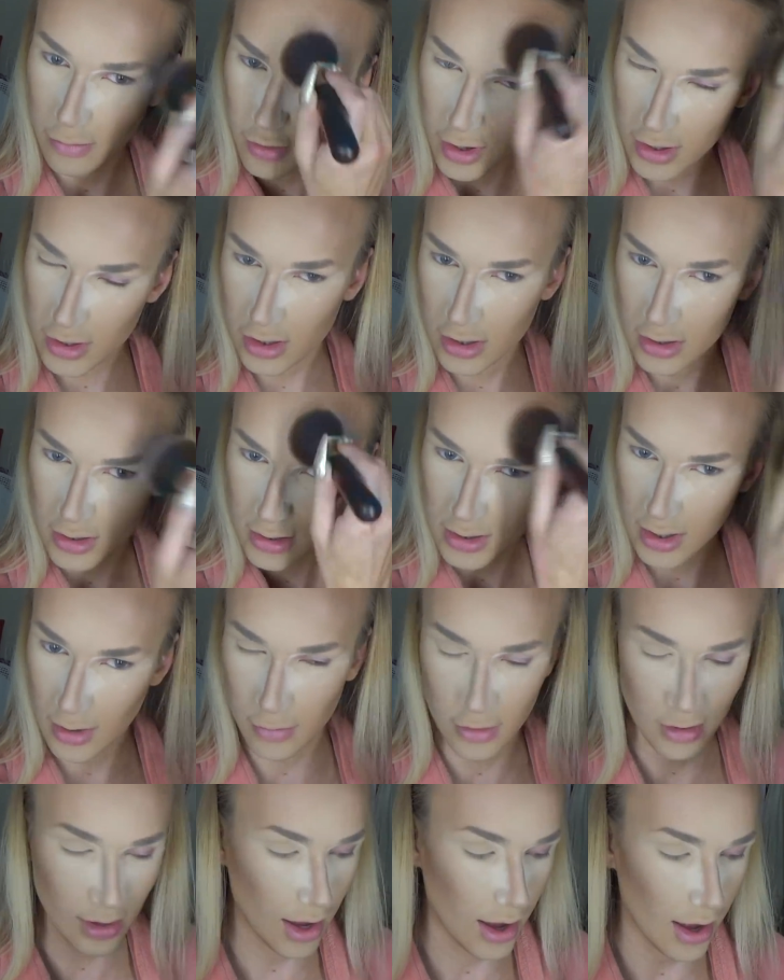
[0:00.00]
brush some
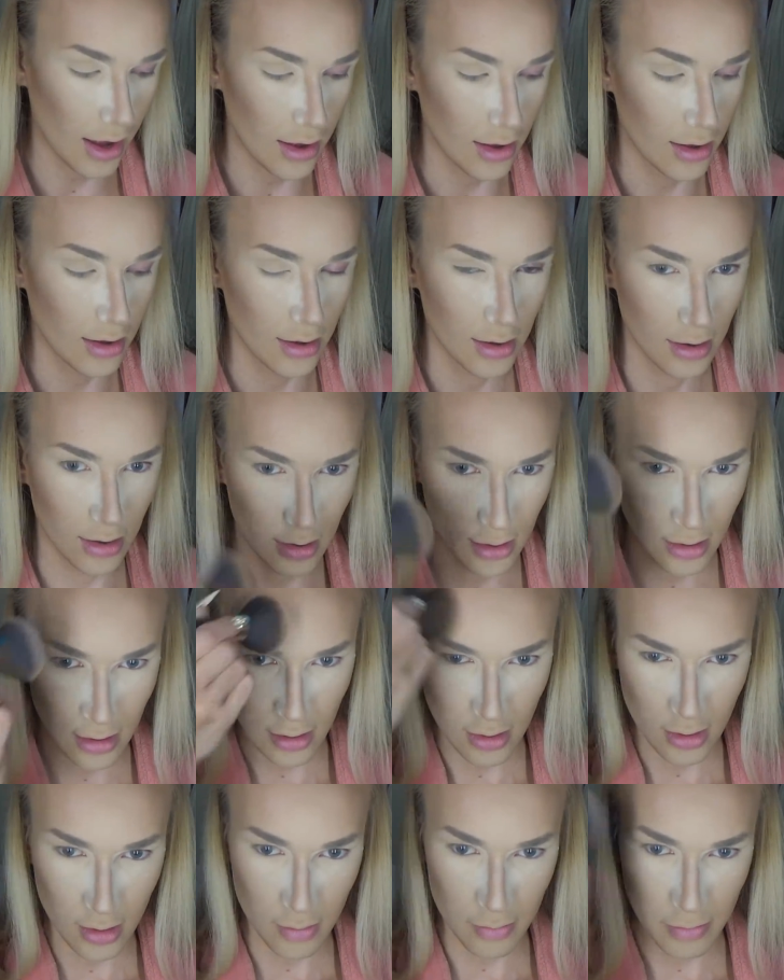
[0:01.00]
of that
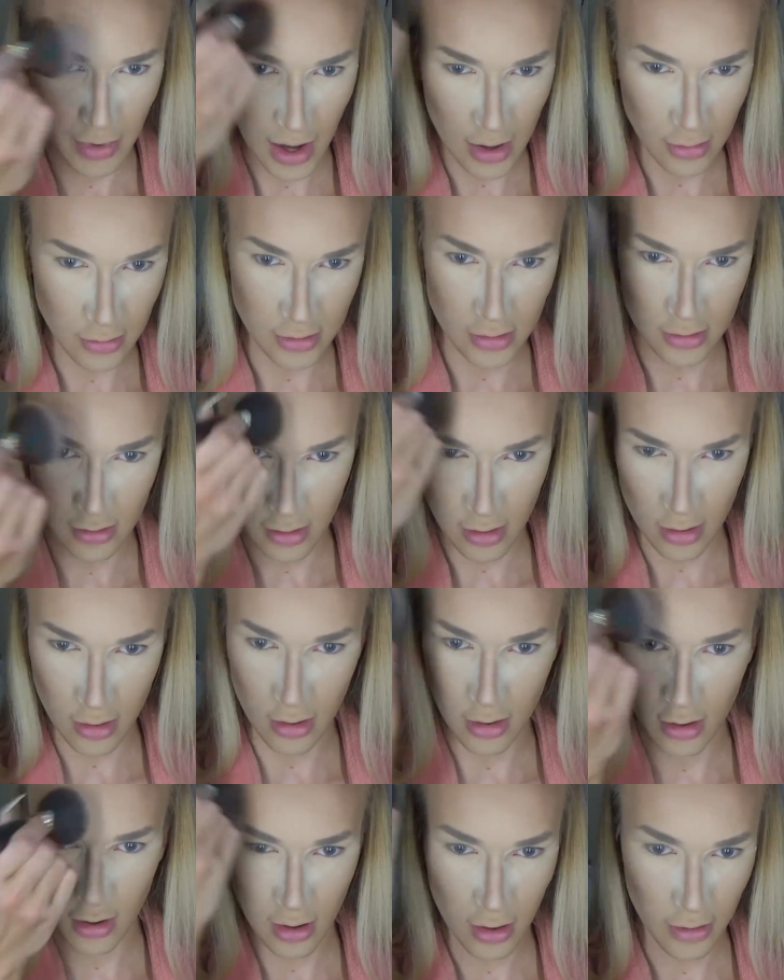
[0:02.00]
powder
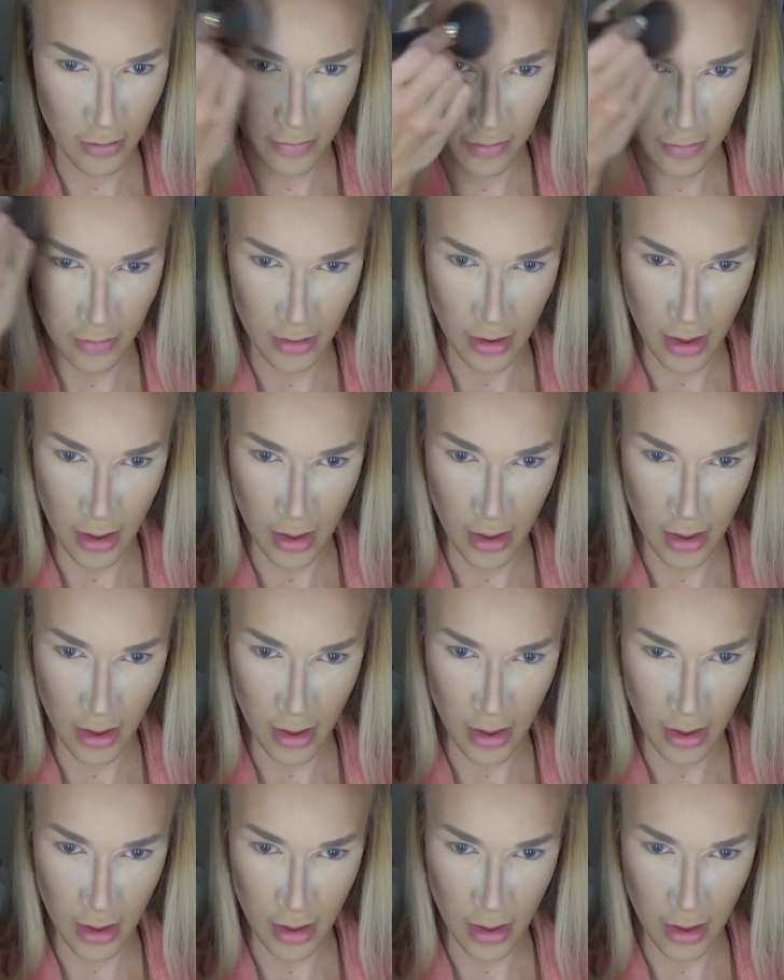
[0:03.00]
off.